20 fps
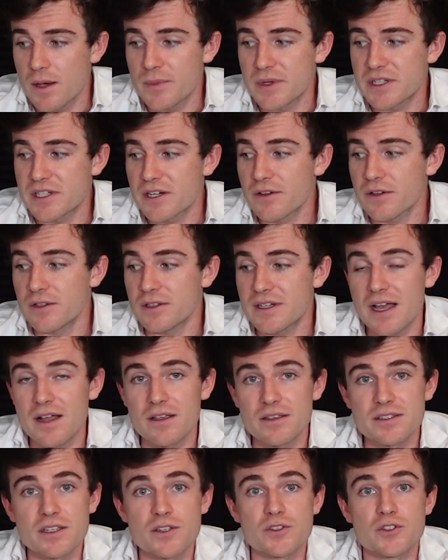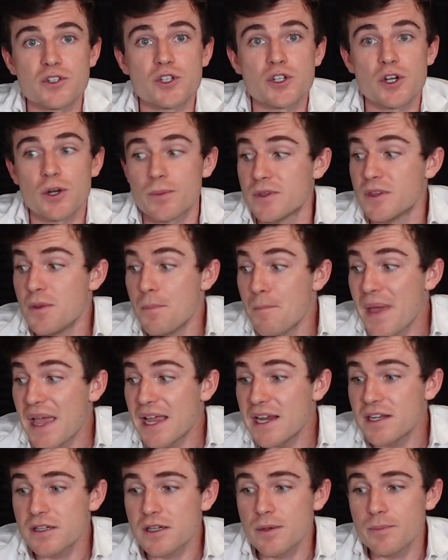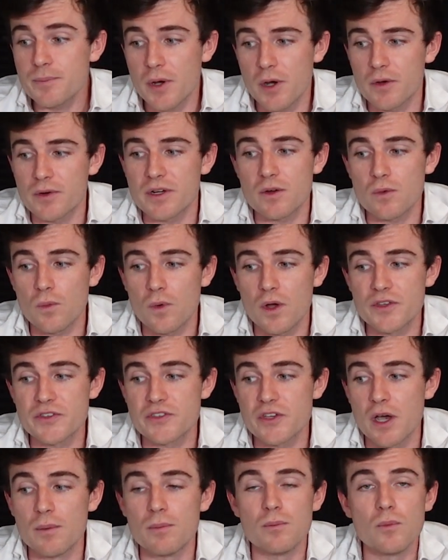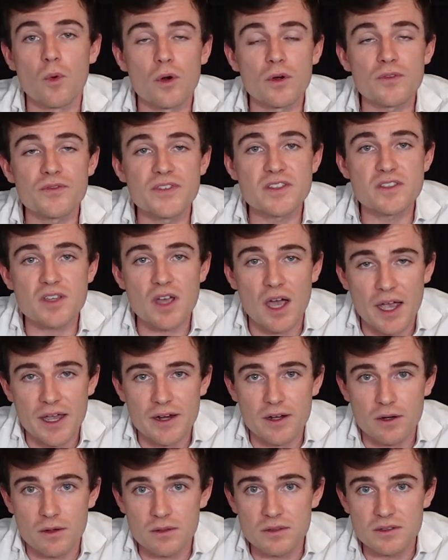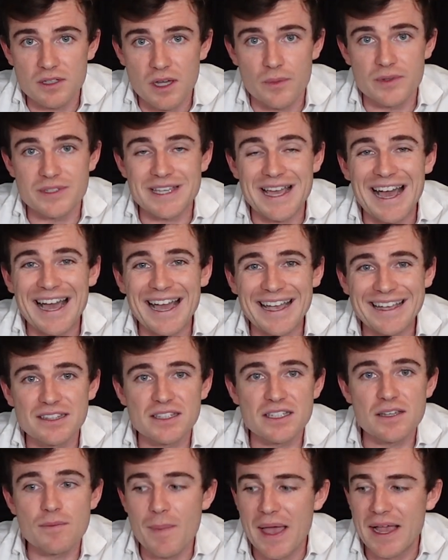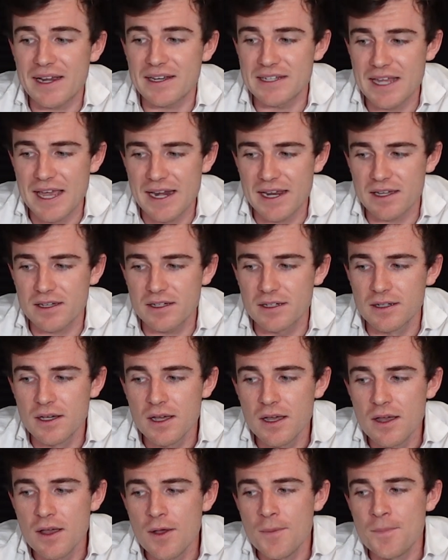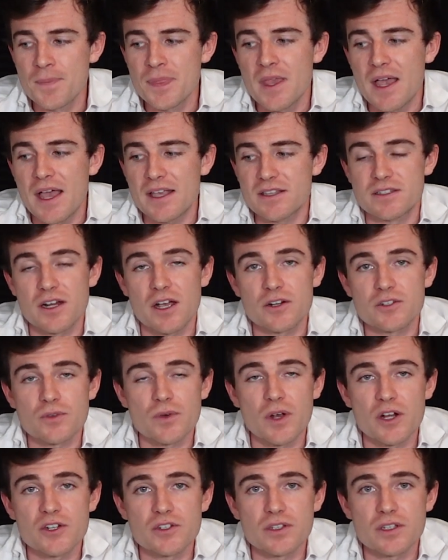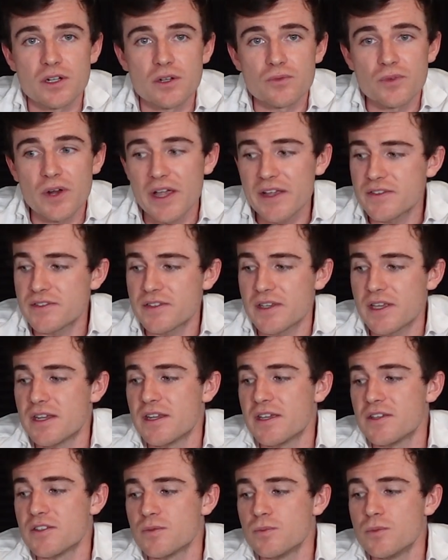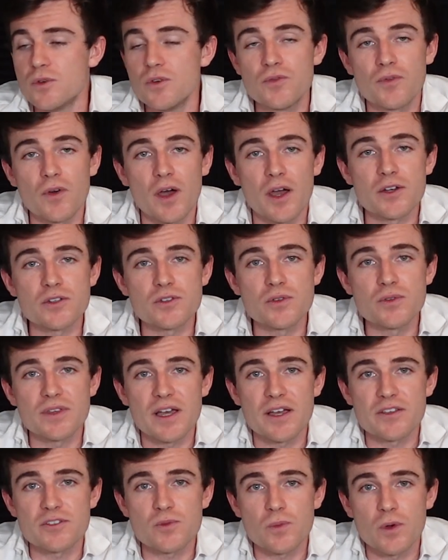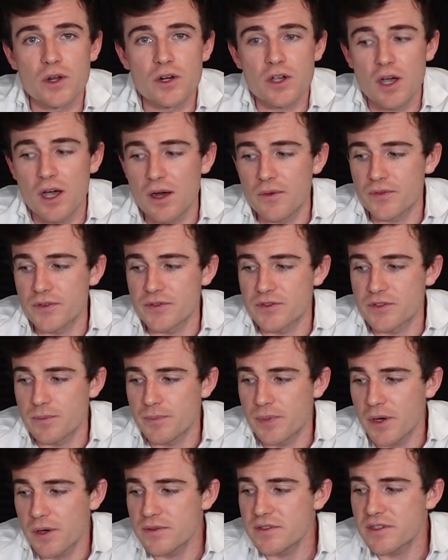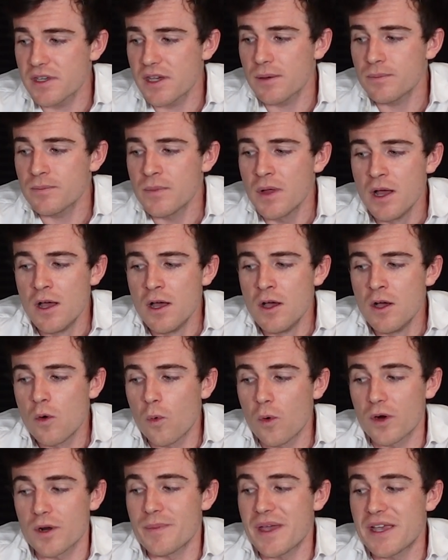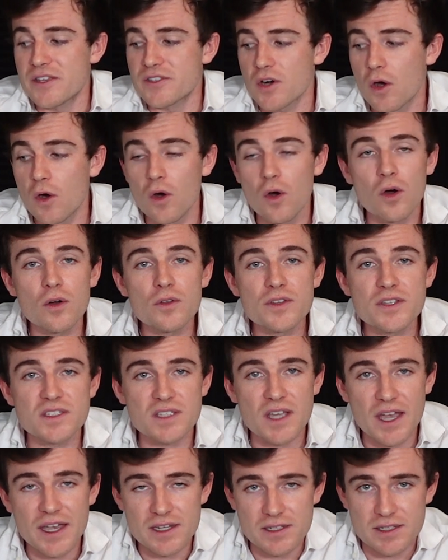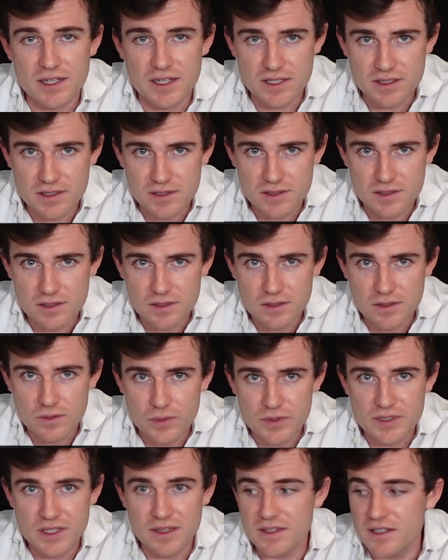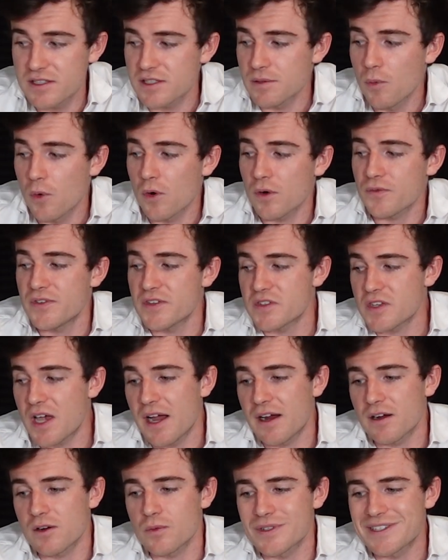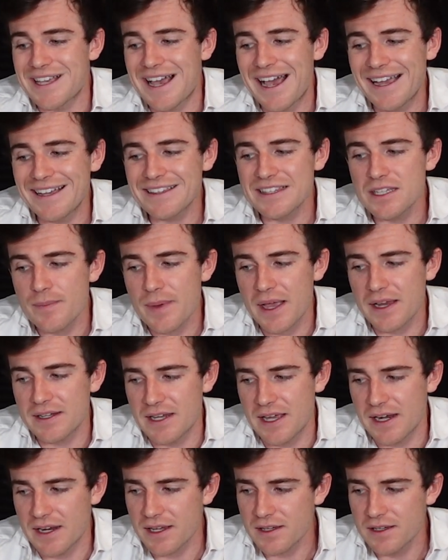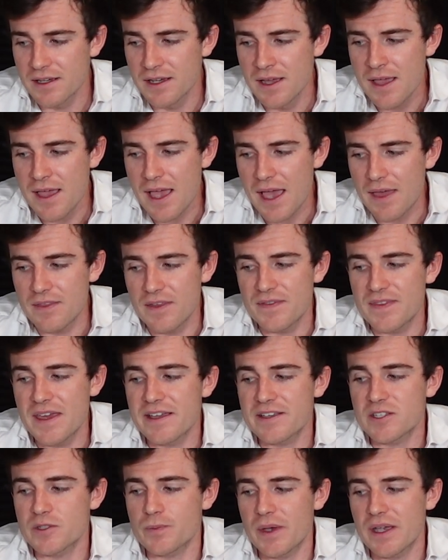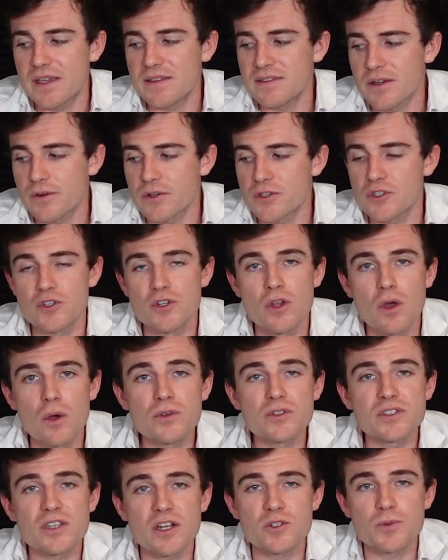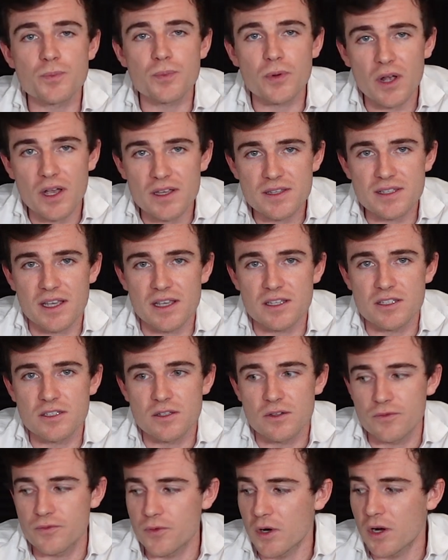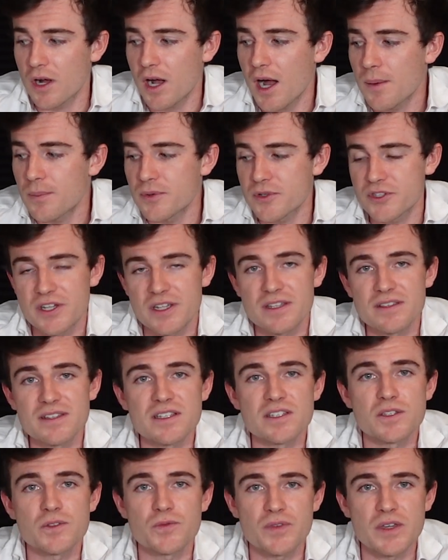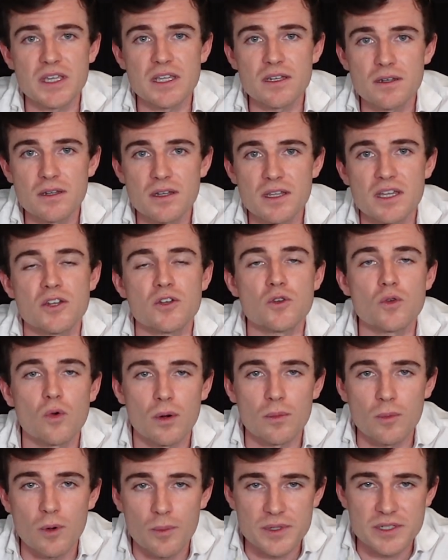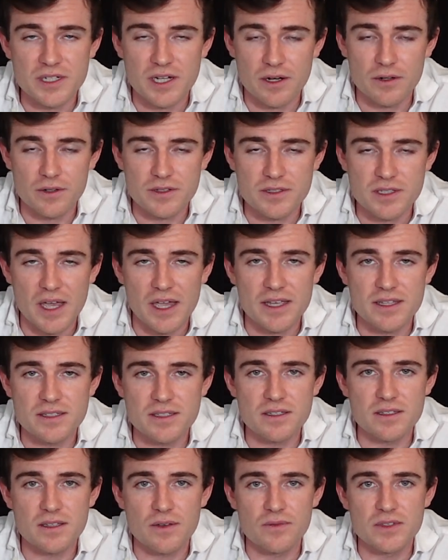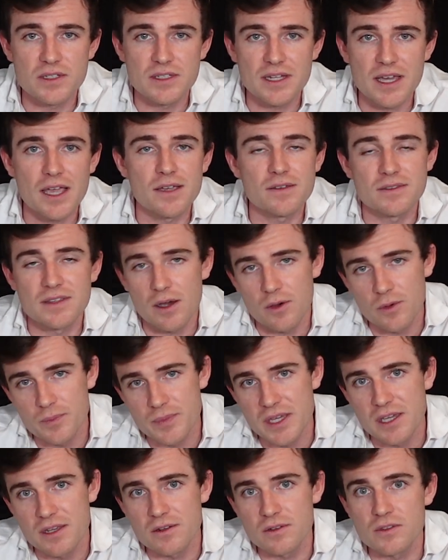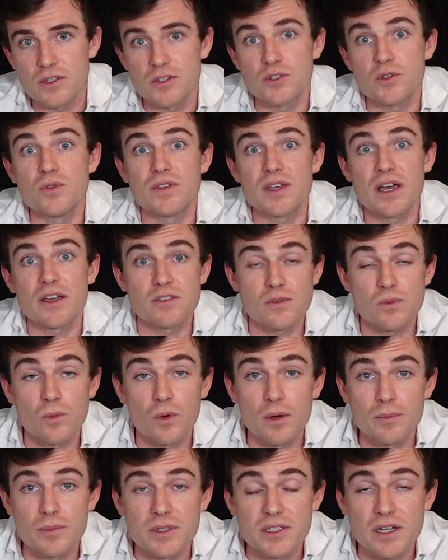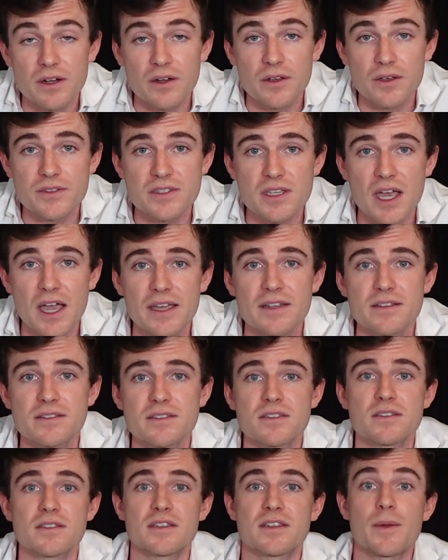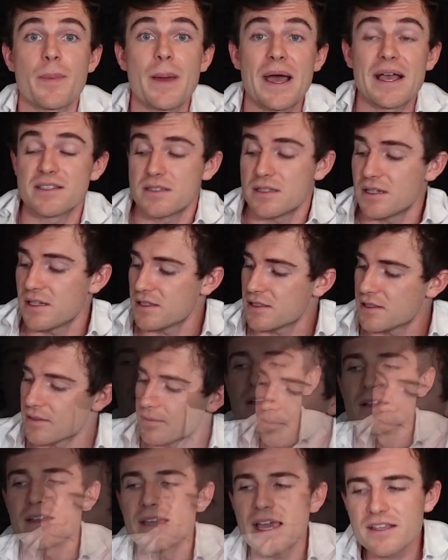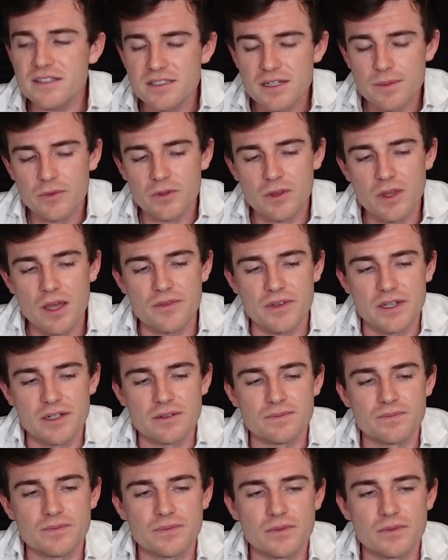a material analysis determined the main component was amorphous iron that was highly magnetic. As Dr. Roger Leir writes in his MUFON 2001 conference symposium, what amazed all the scientists was that this amorphous iron was highly magnetic and that they explained there was no such process for accomplishing this feat in normal material sciences of the day. That would be in the 2001 material science capacities. Case number 11,